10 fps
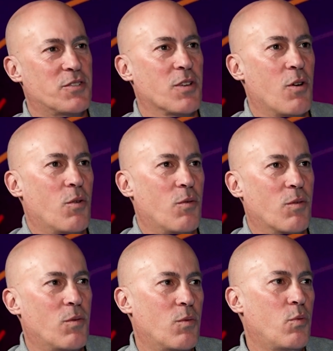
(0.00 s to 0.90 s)

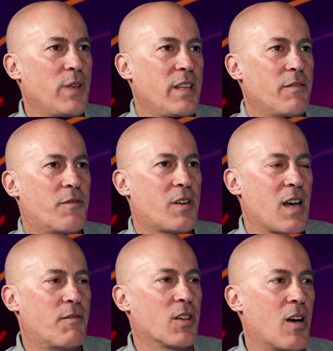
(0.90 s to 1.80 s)
So we've
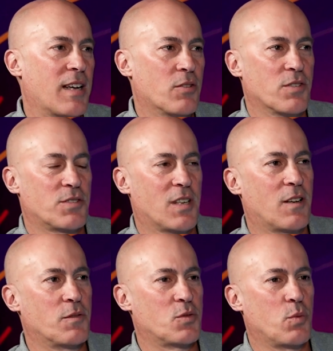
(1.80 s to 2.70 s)
kind of aligned
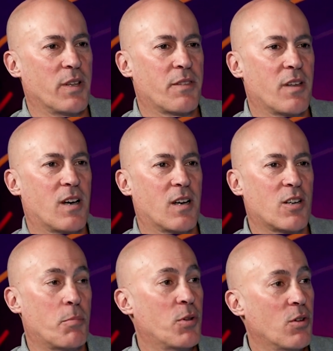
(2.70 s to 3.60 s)
ourselves with a
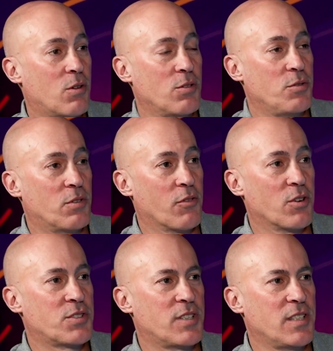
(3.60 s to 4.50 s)
couple local
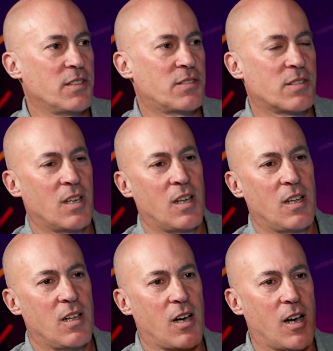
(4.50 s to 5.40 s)
universities.
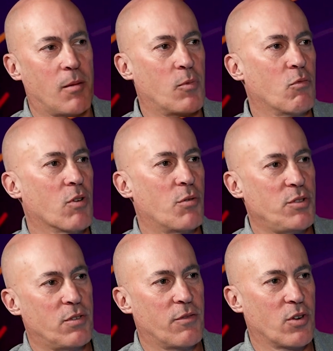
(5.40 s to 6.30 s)
Rowan
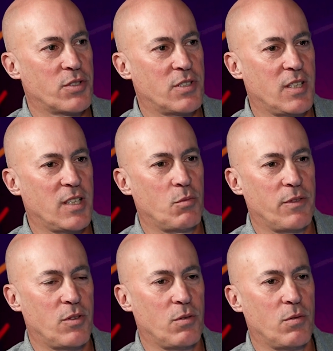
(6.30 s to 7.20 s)
University, we
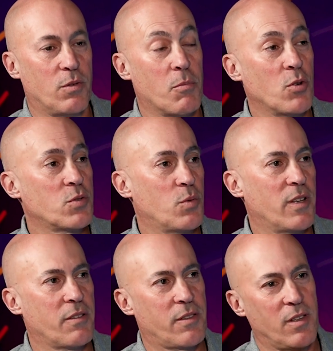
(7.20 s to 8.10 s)
do the most
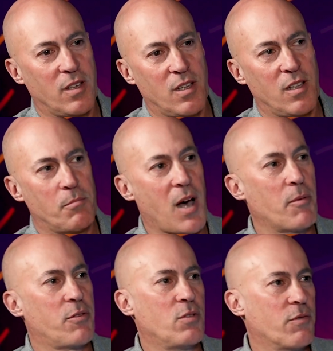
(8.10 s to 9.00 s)
with
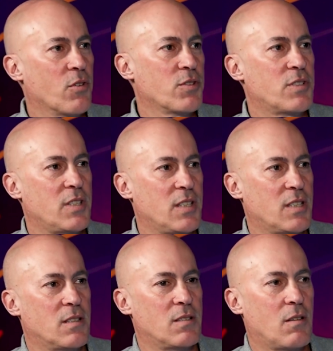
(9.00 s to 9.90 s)
Monmouth University
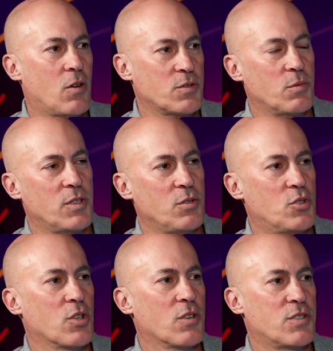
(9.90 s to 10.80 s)
and also in New
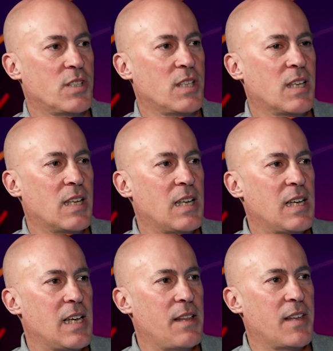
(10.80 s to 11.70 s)
Jersey.
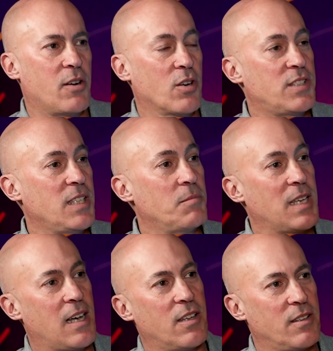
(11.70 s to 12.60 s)
And then our team
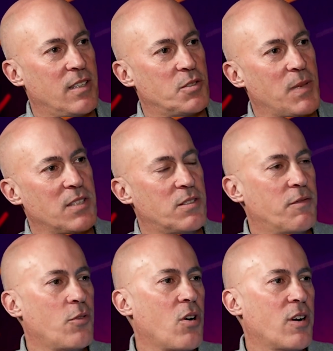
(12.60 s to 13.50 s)
down that's based in
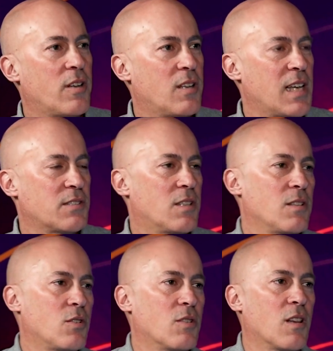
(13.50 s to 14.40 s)
Florida has
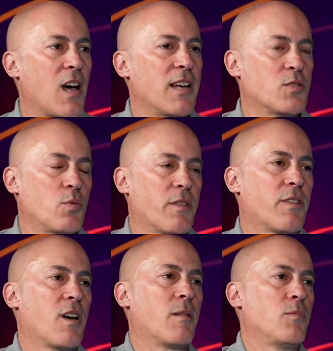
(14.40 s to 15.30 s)
a good alliance
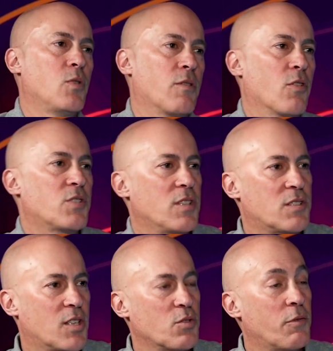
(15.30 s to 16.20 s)
with University of
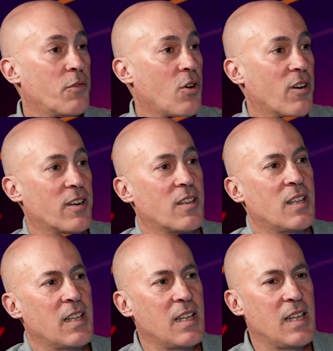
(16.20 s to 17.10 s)
Central Florida.
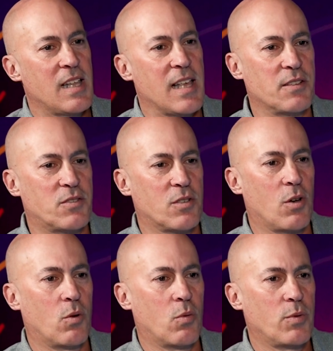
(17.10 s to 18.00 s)
And
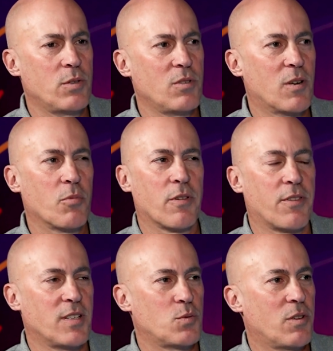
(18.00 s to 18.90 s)
so we do a number of
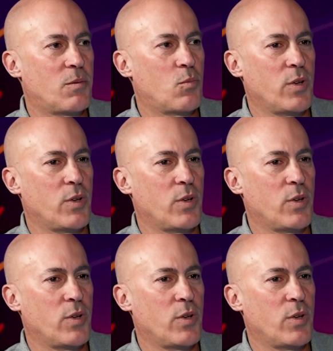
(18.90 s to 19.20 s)
things with them.